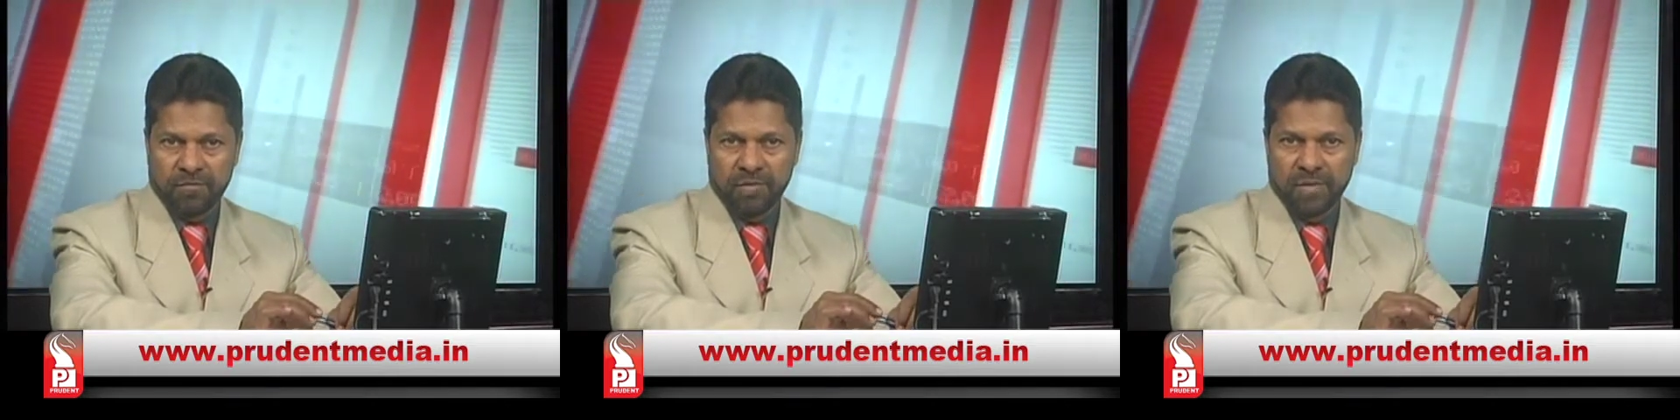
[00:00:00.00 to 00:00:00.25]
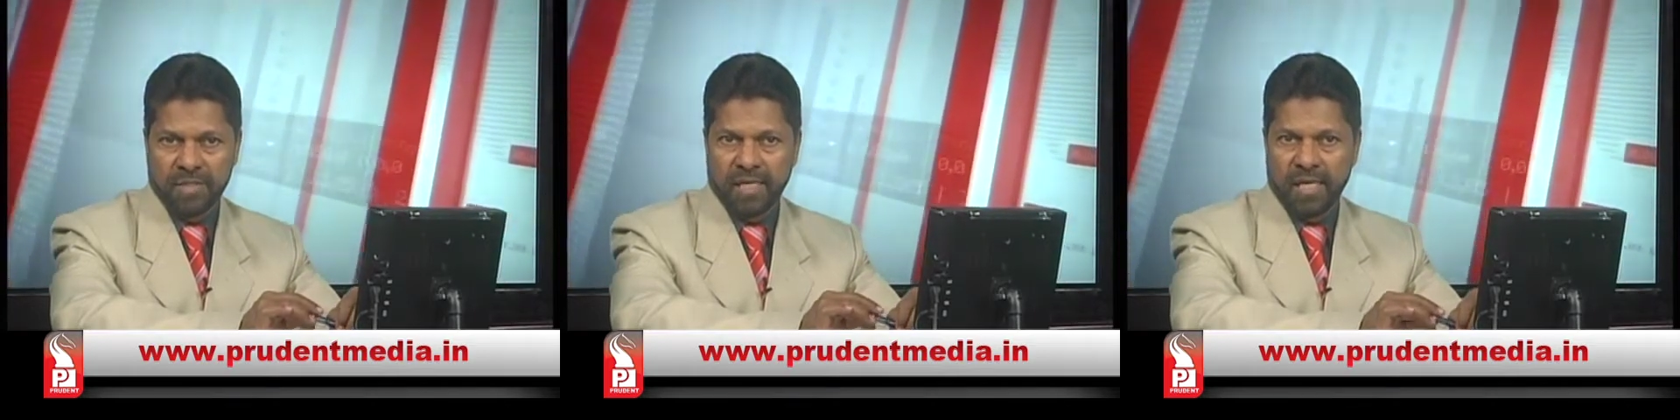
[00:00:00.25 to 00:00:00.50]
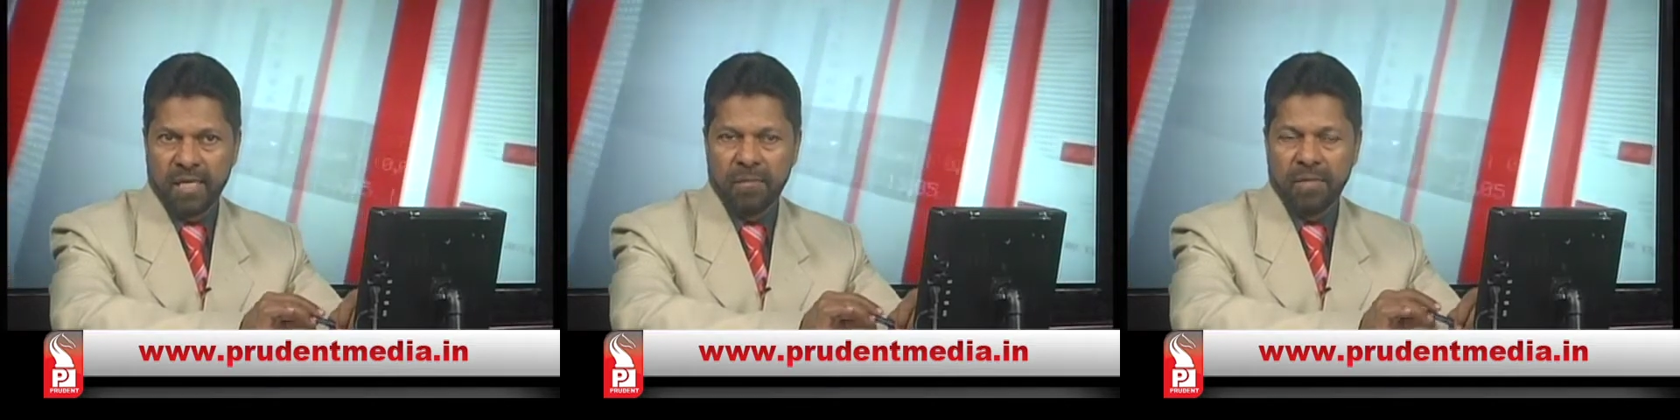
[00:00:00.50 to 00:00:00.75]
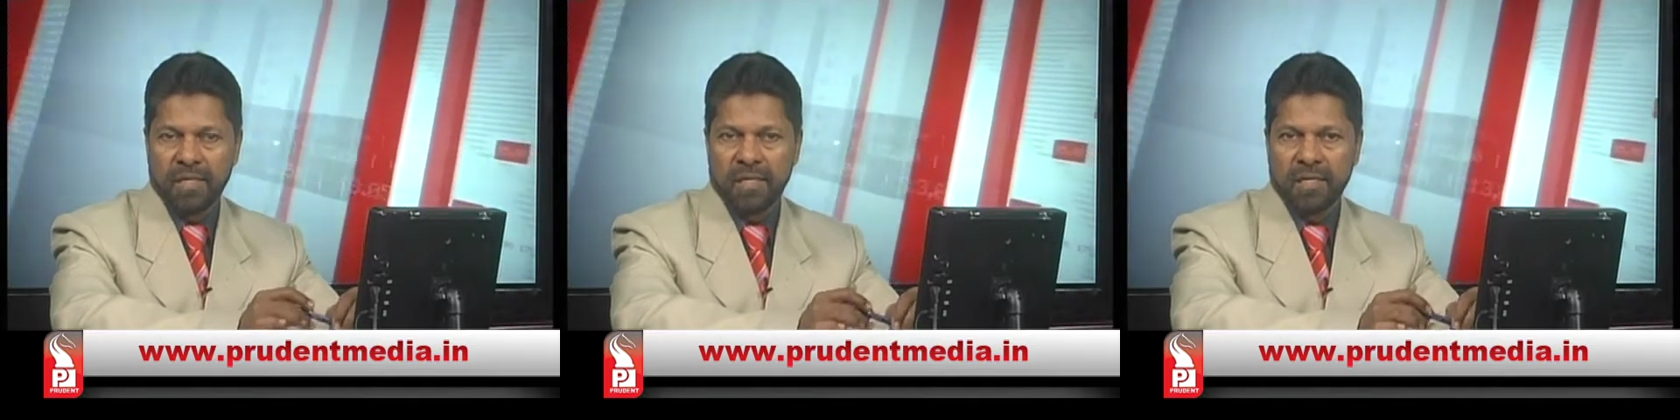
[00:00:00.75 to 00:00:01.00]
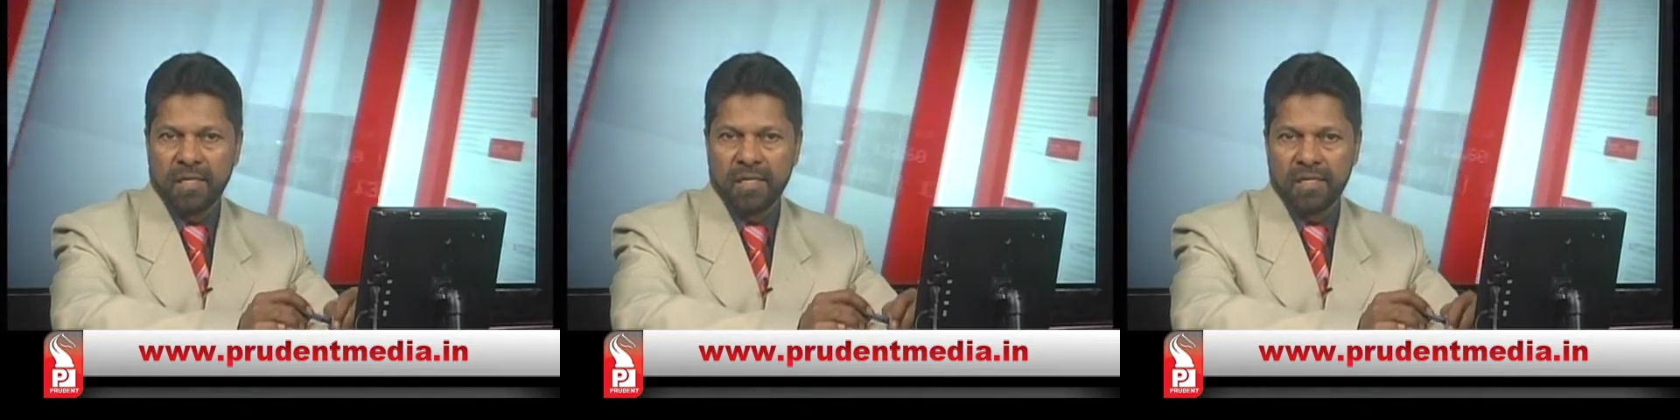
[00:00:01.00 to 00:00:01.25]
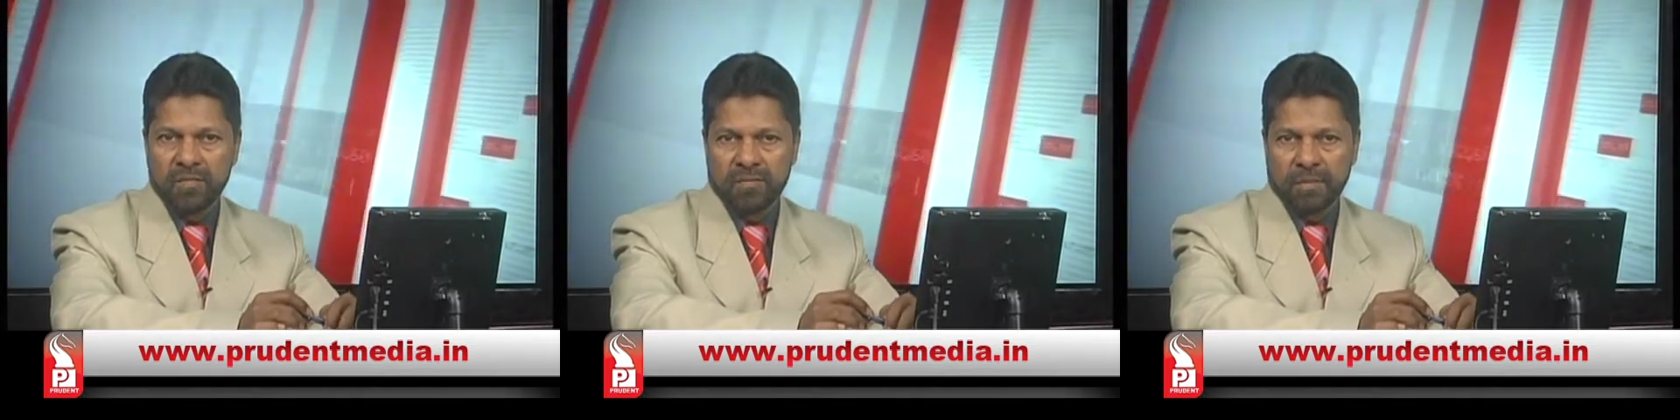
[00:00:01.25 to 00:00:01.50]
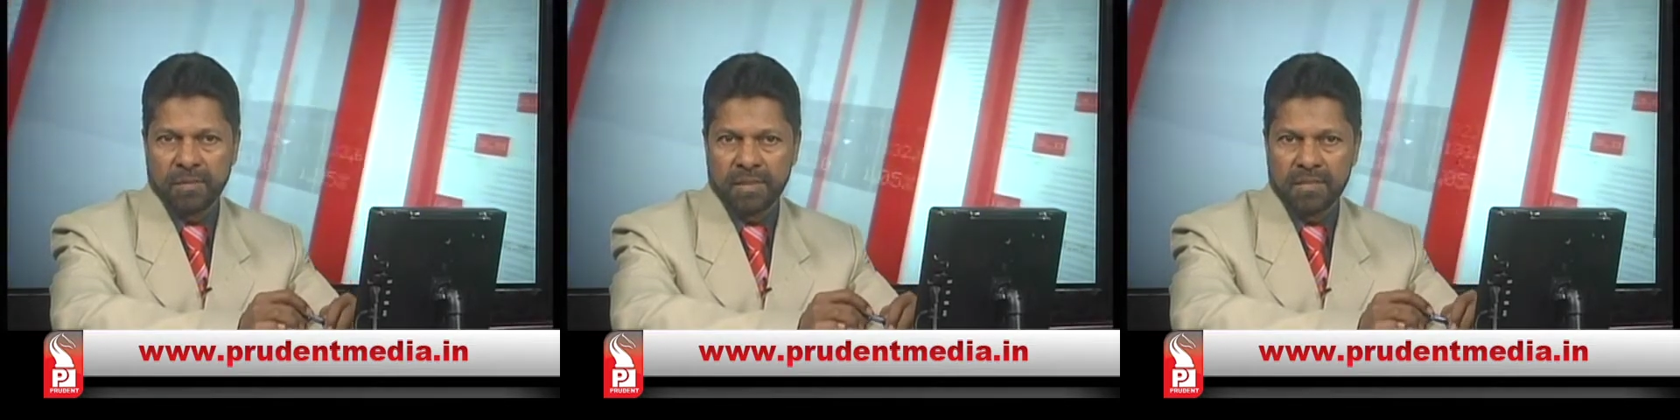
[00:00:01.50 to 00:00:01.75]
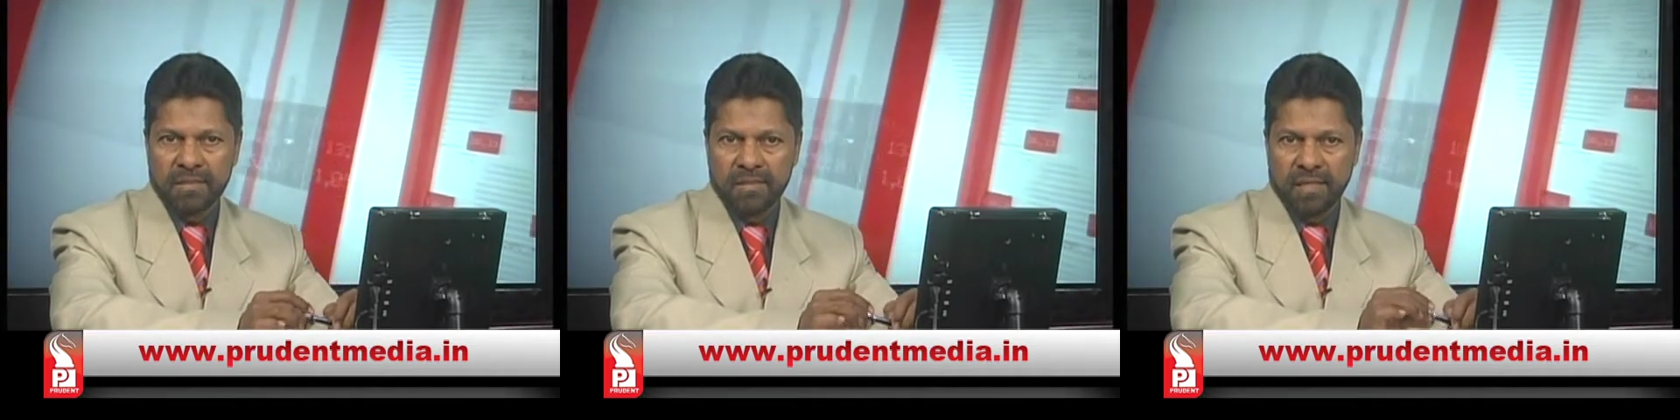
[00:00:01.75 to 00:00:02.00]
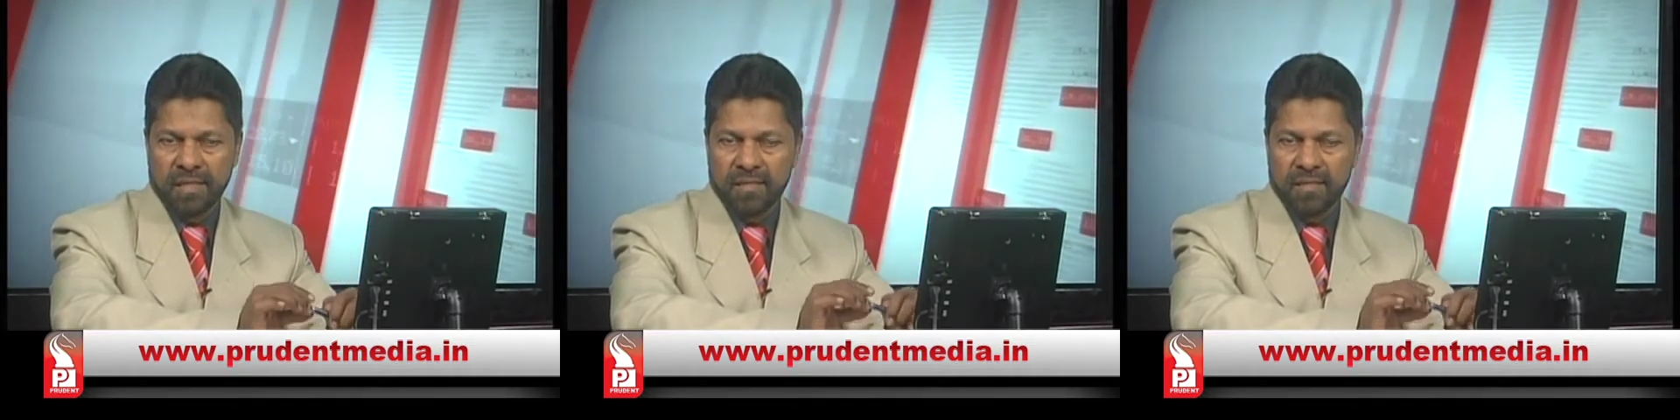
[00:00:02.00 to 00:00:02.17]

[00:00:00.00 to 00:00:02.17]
with the name and age of the person